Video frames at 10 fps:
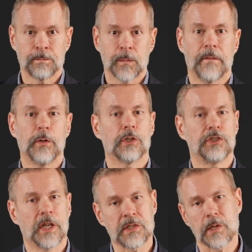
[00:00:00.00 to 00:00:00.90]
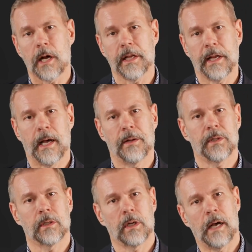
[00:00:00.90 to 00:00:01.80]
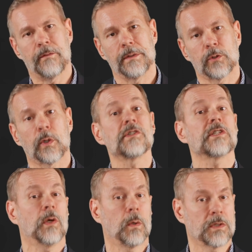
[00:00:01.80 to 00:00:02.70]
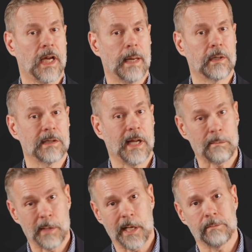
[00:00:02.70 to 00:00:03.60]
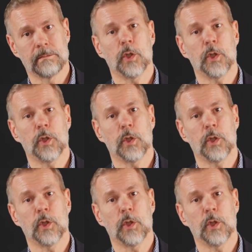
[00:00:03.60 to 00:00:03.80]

If you're just starting out, there are often crusty old-timers like me